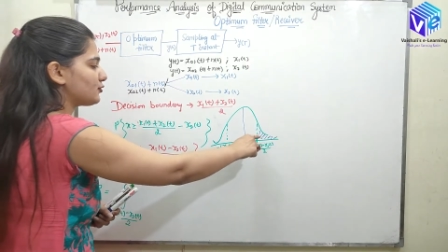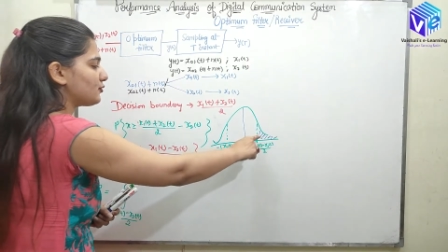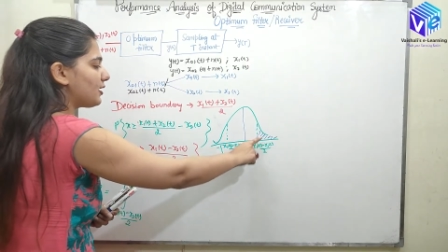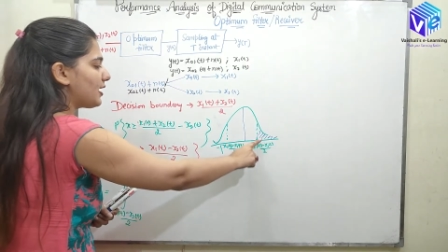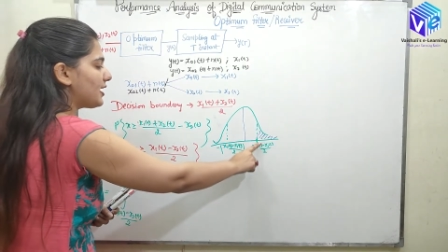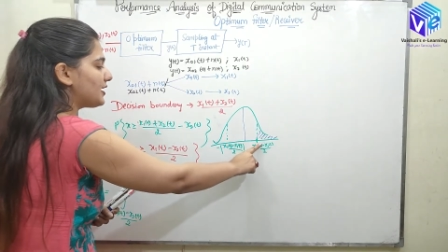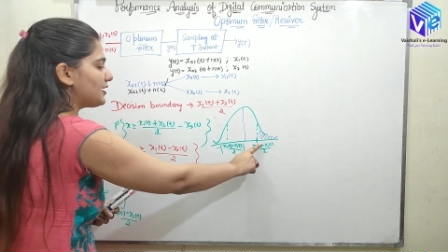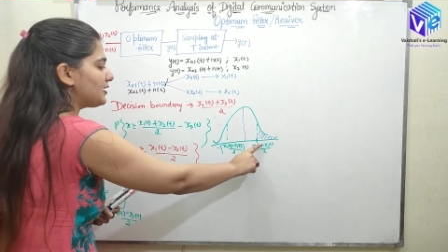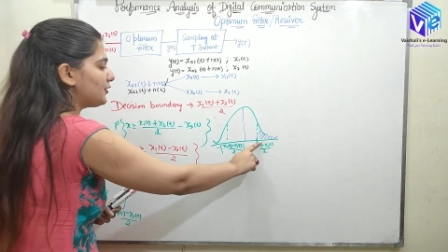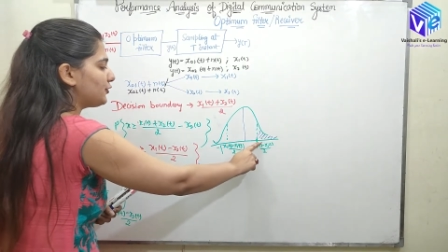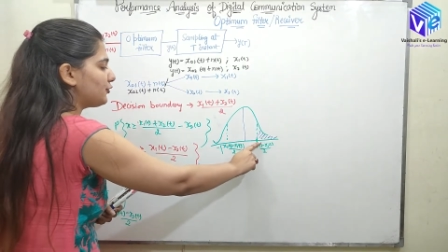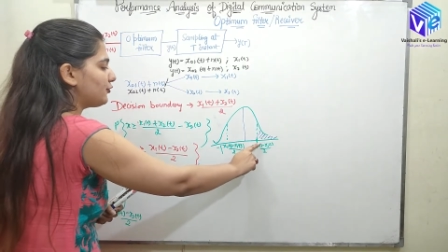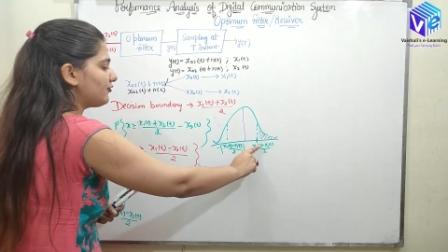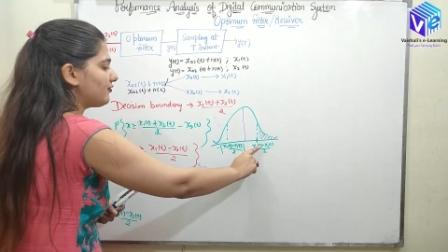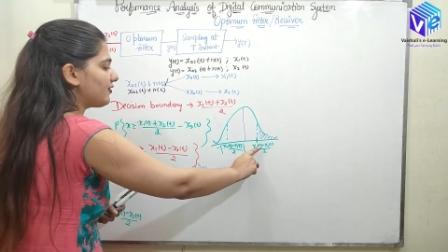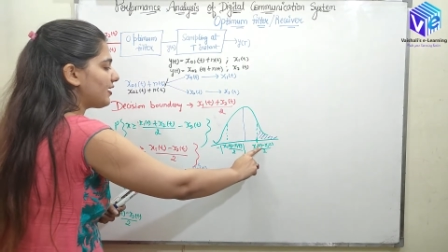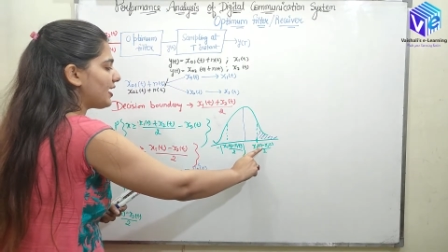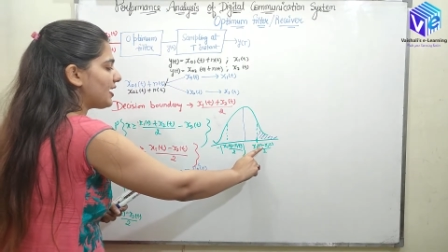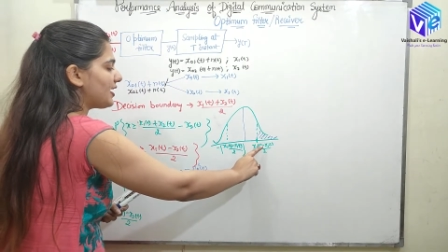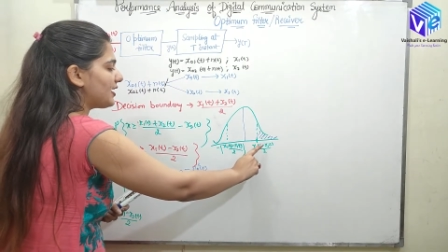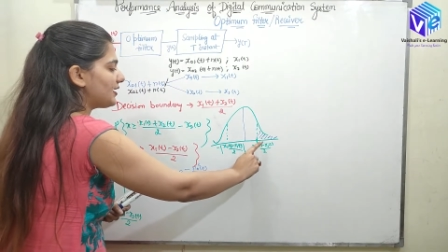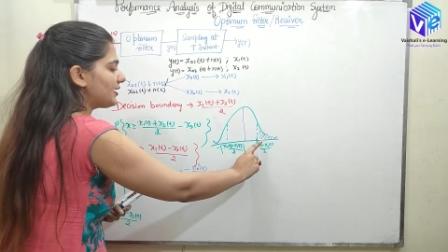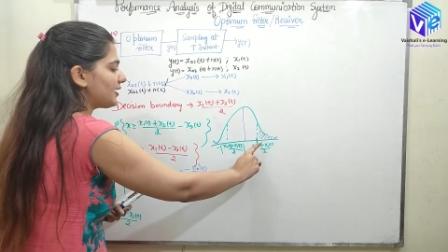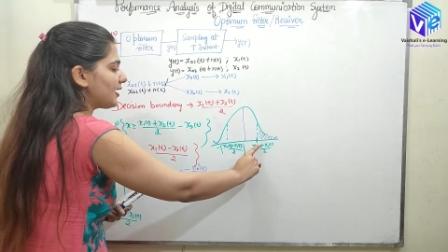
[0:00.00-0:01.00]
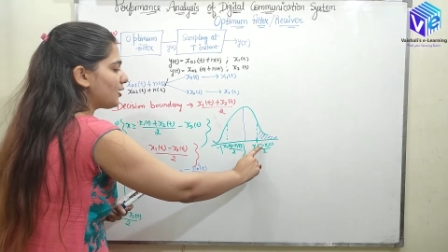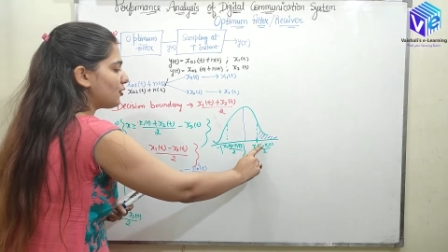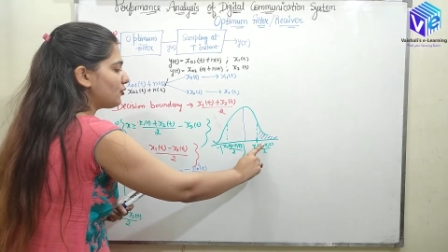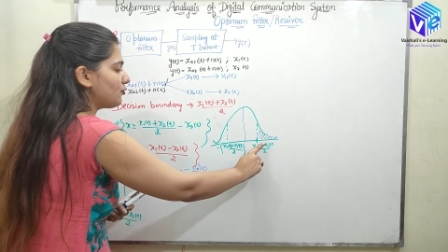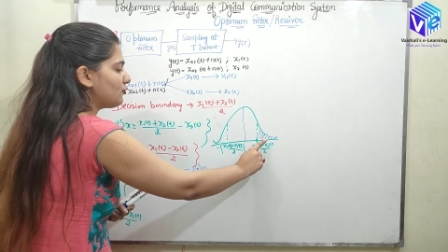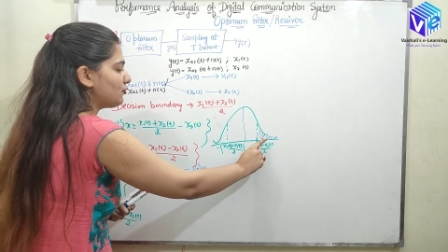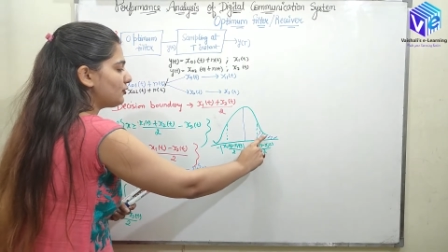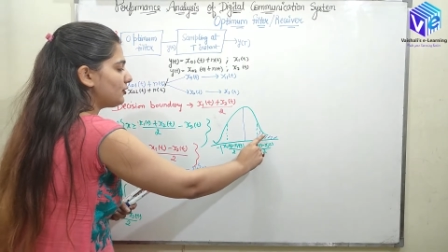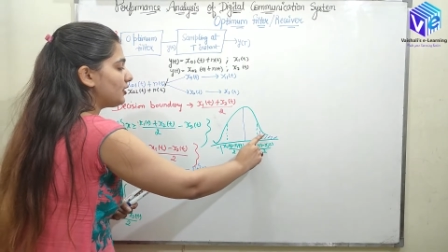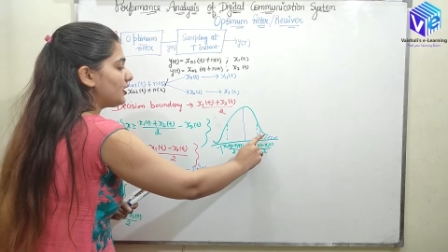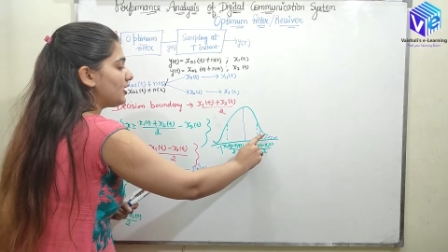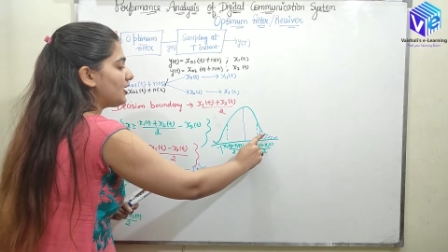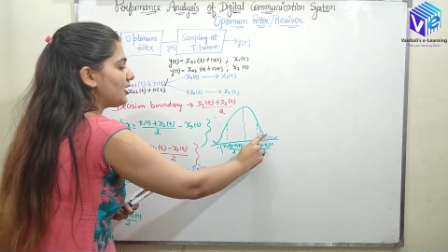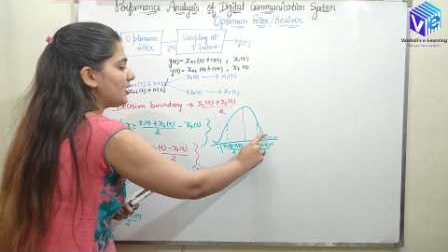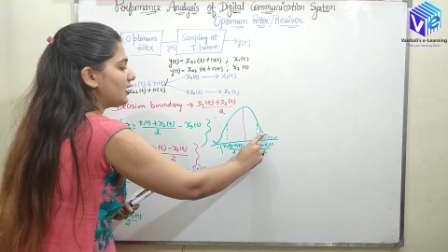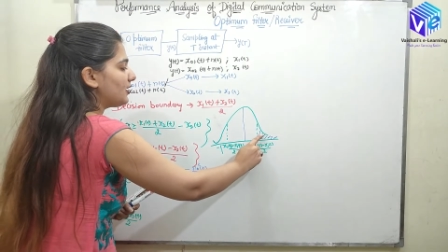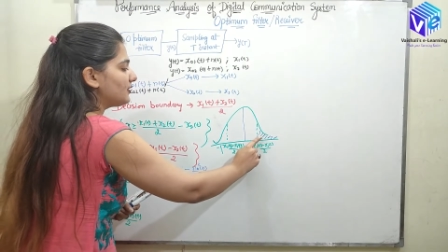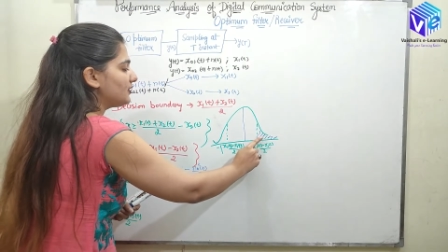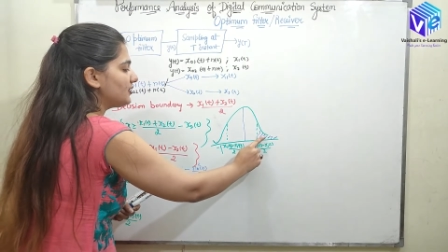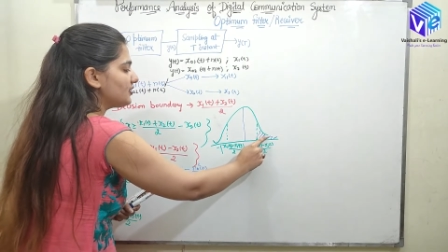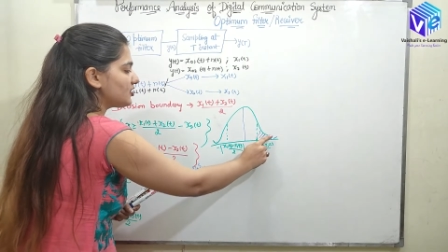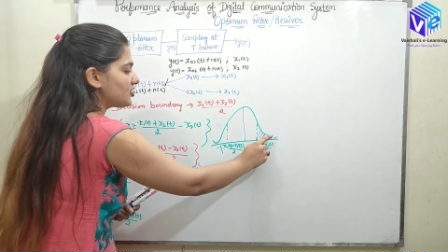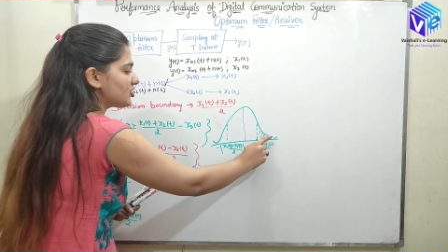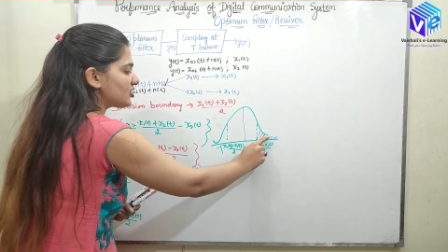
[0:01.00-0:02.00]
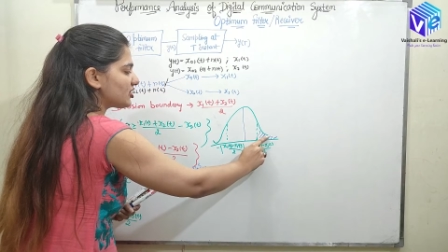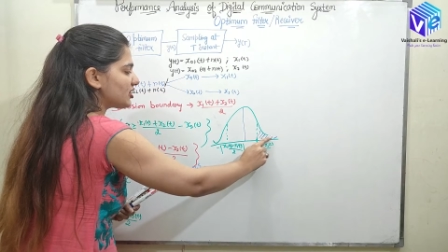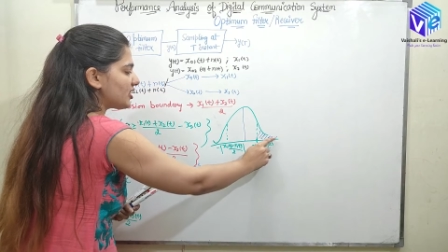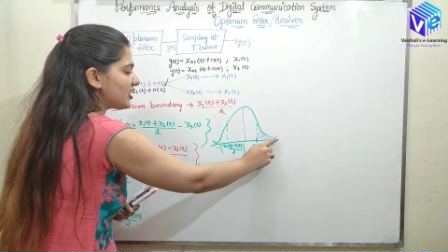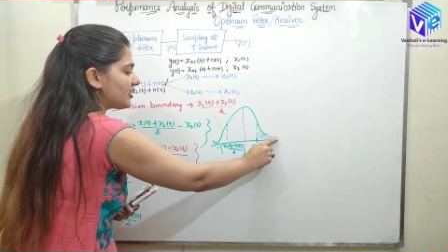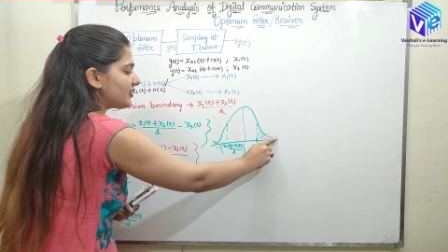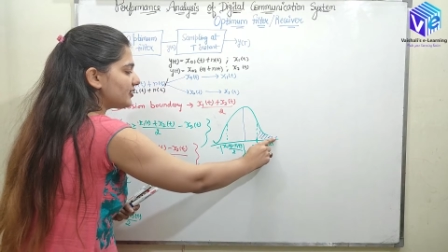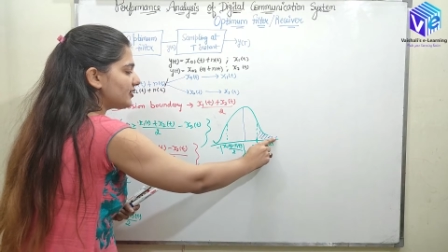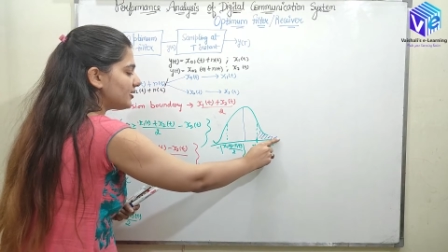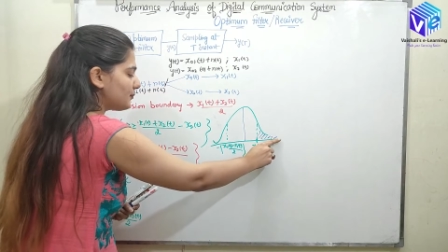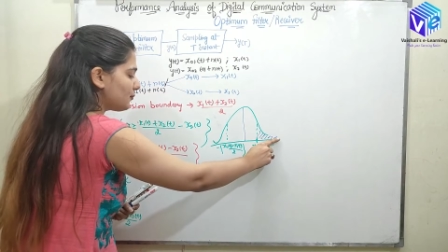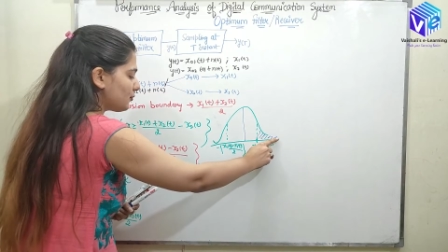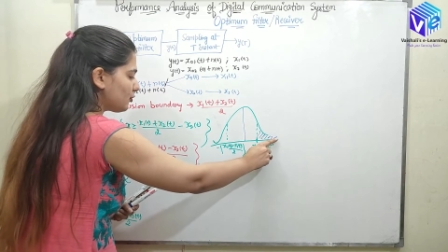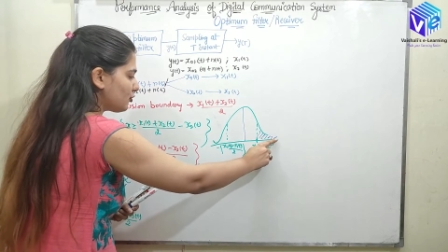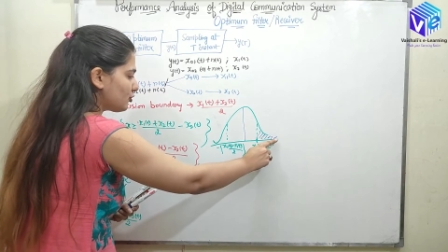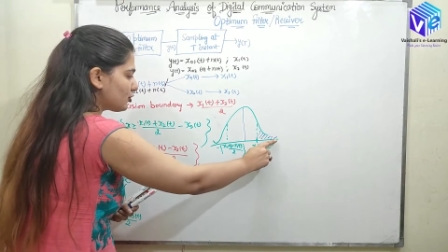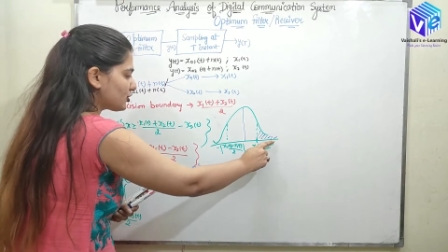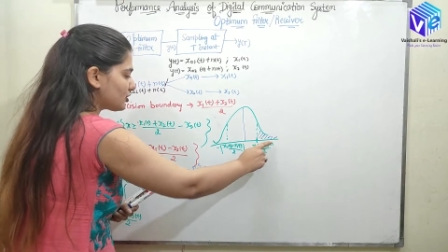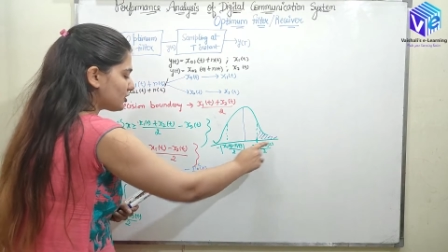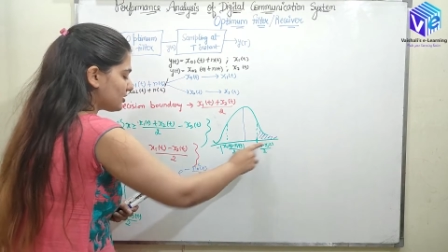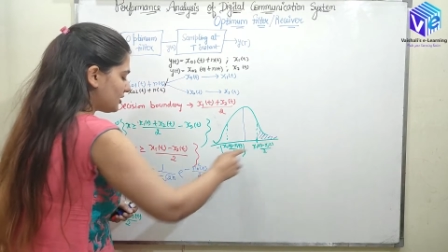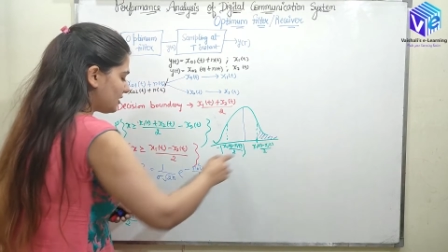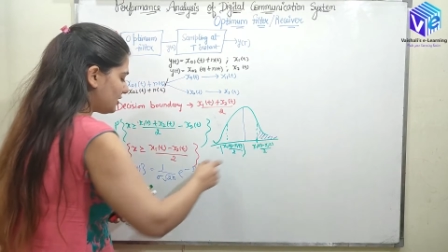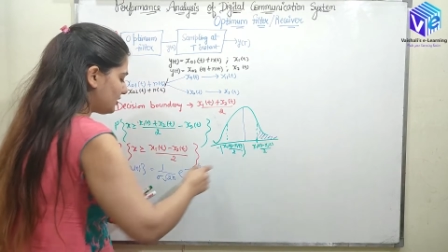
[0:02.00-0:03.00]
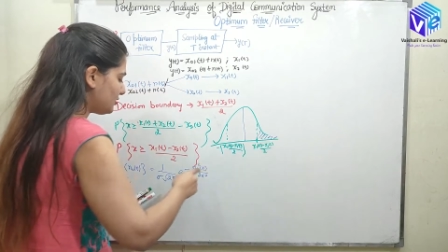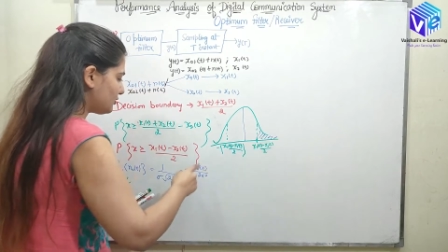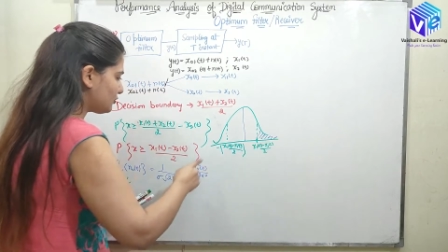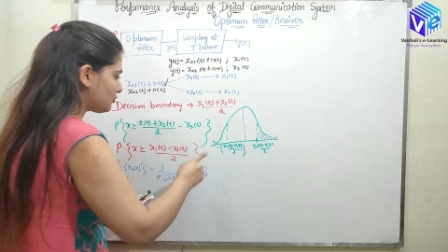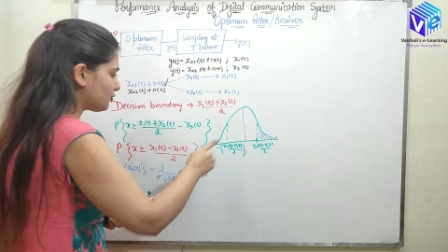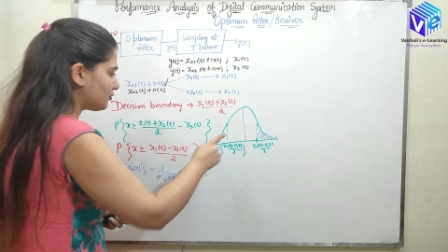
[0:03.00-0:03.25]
So I need to find out this shaded portion.